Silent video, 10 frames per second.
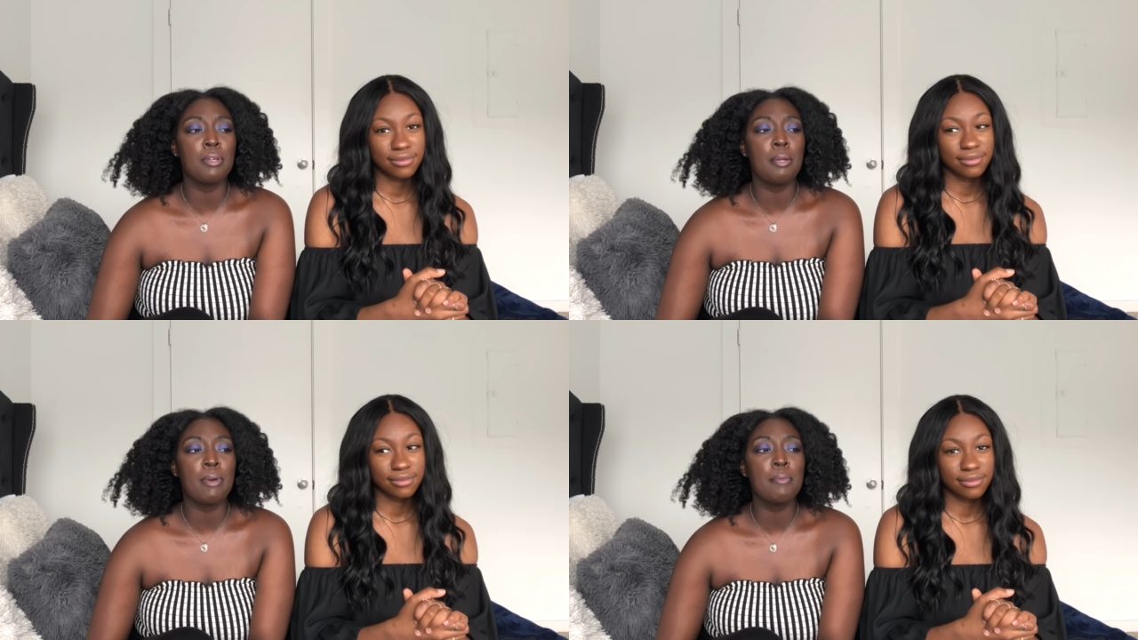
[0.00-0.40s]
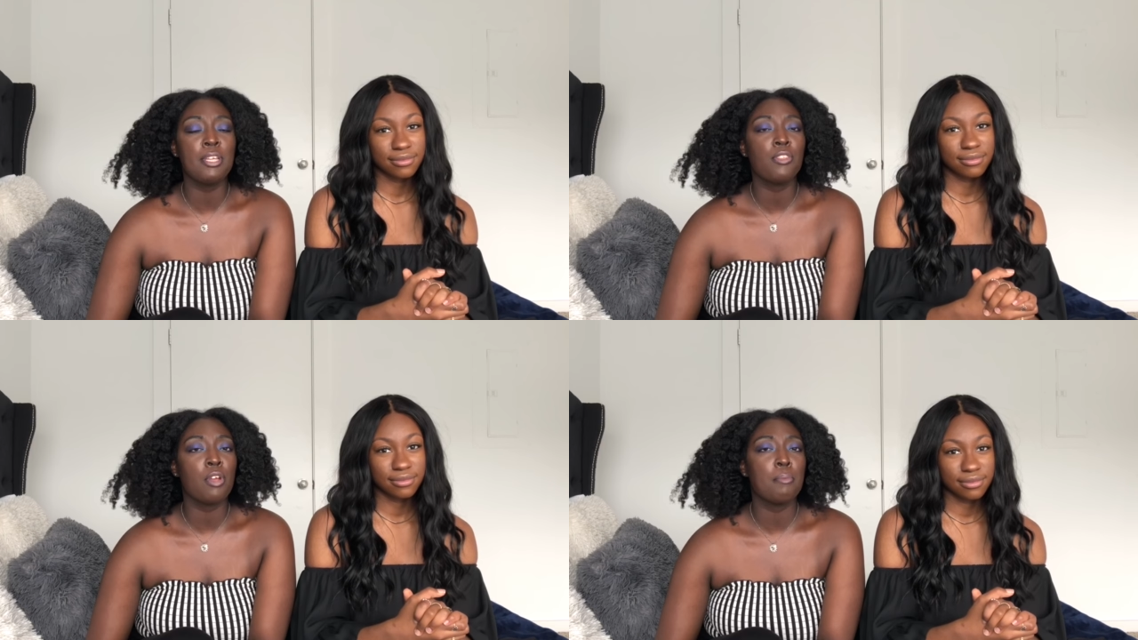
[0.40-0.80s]
Speaker 1: but it might
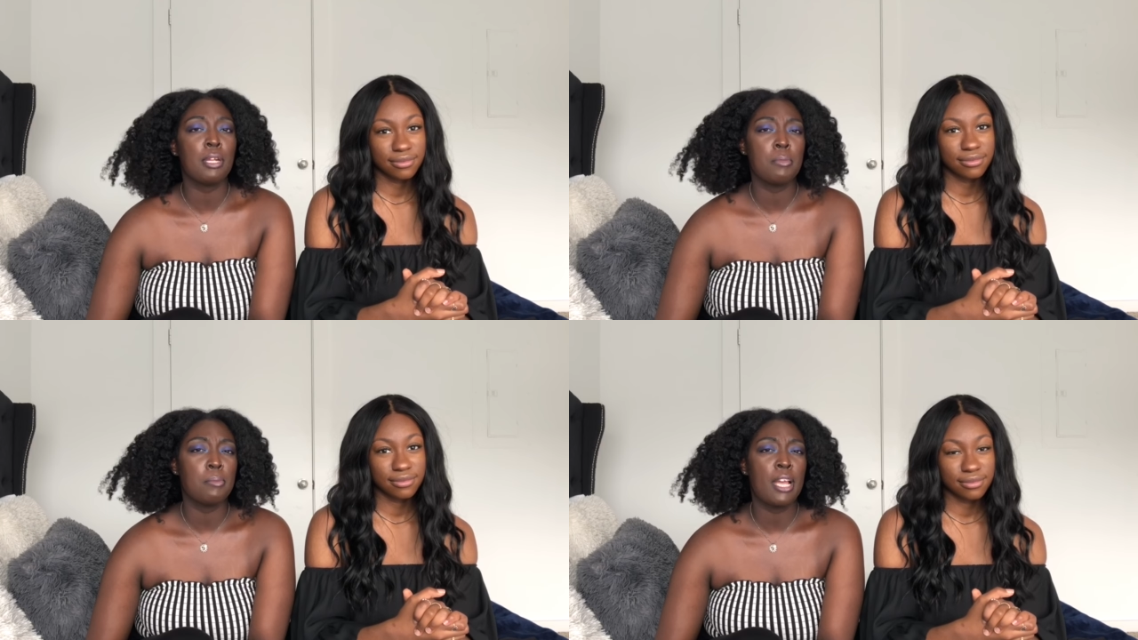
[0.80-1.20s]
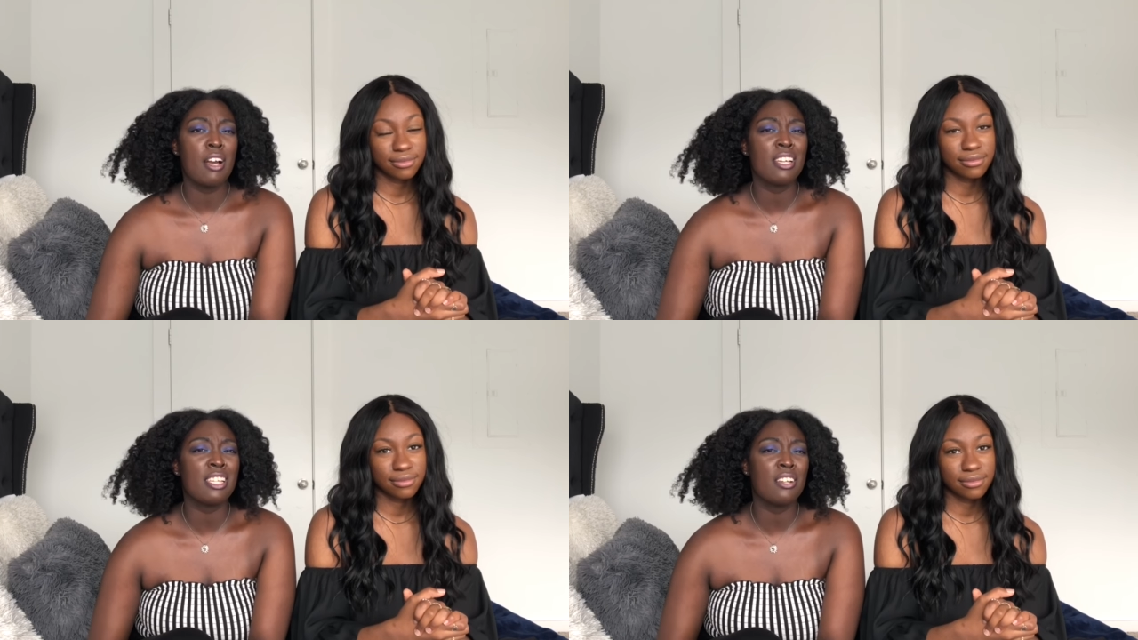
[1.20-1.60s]
be three minimum
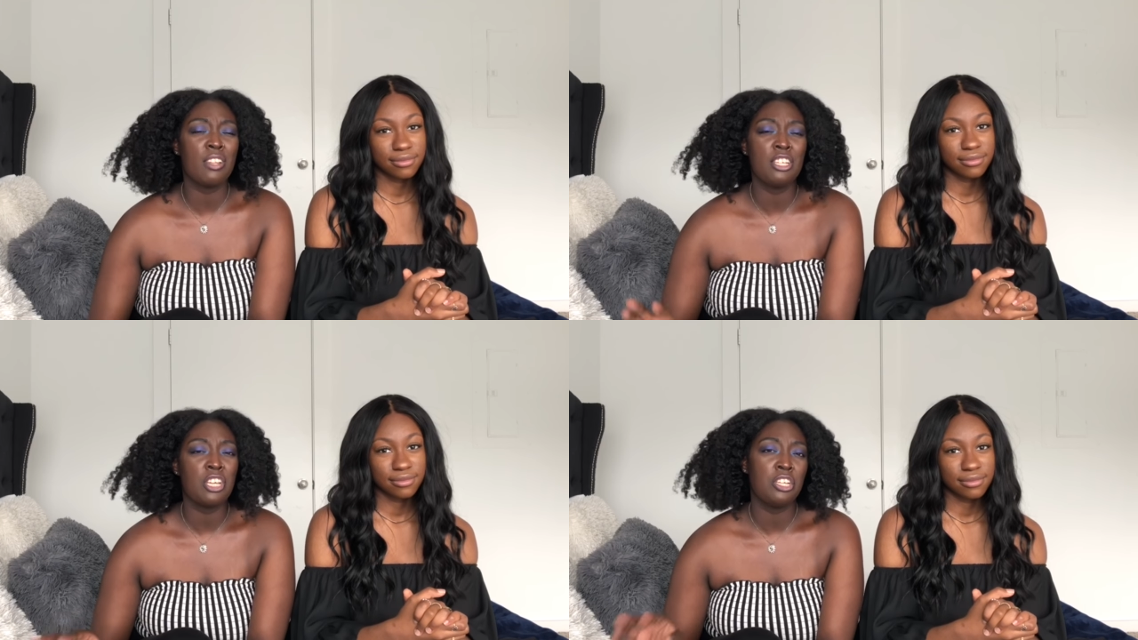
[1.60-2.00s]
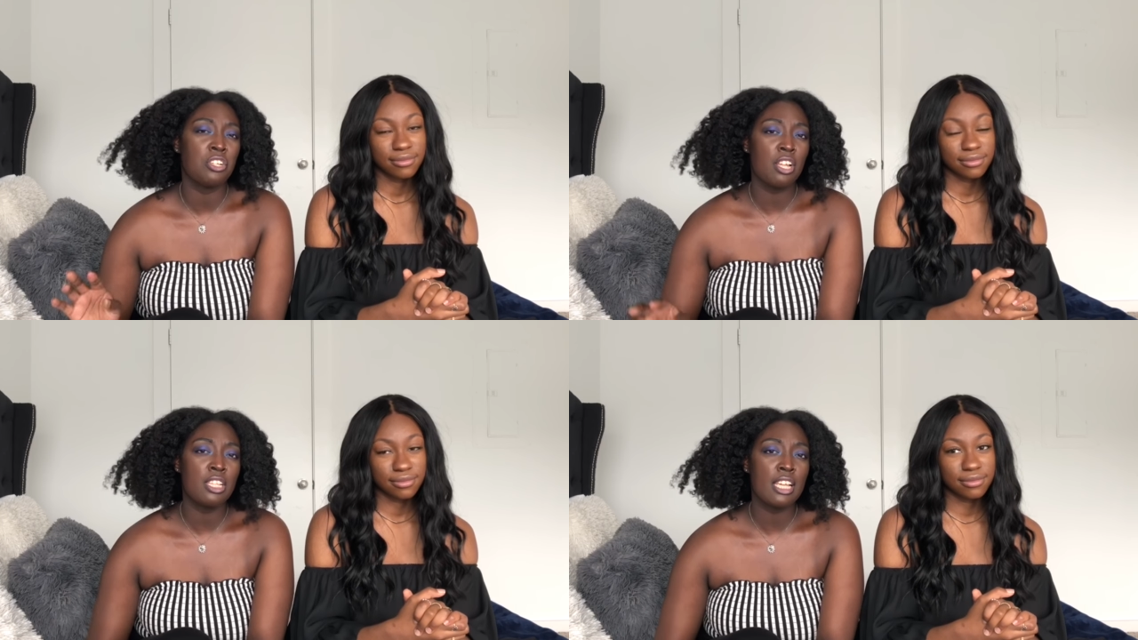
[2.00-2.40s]
now because I know they change
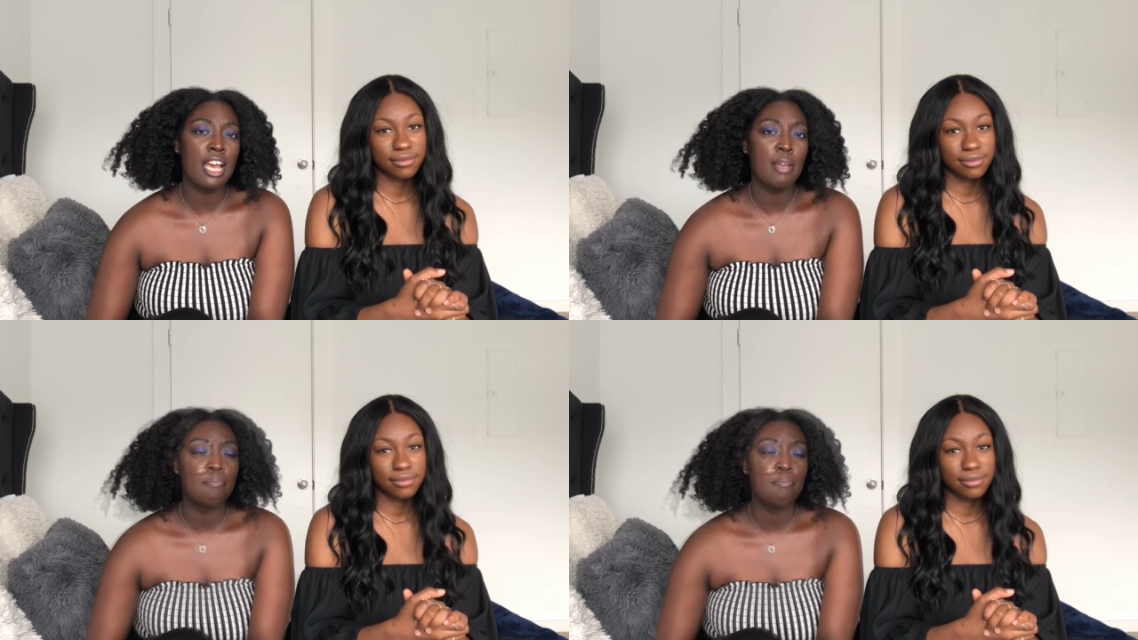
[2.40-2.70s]
it all the time.